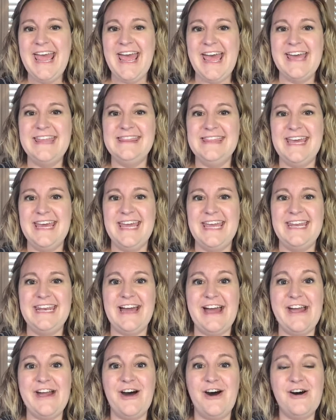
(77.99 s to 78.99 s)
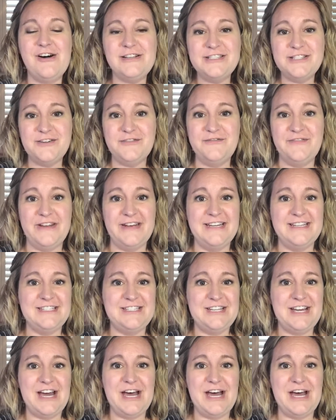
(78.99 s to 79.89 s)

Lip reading: And then I also finished